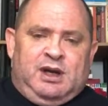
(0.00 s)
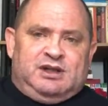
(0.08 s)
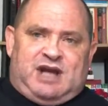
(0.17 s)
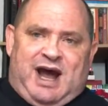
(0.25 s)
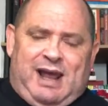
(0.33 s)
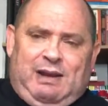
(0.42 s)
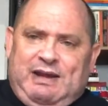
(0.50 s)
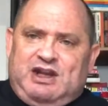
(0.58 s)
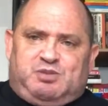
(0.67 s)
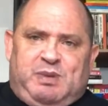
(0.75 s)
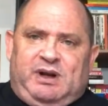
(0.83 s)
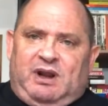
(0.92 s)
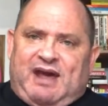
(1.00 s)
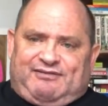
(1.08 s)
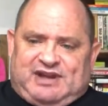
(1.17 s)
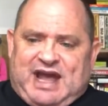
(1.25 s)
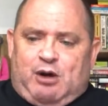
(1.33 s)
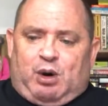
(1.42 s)
Thailand has been
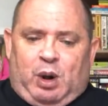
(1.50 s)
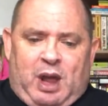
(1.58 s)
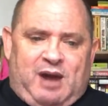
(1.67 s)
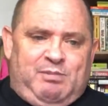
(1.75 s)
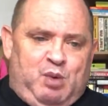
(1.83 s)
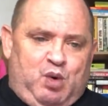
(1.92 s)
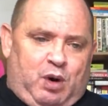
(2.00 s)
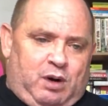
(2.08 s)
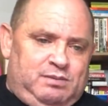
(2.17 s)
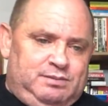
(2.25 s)
left out a lot more.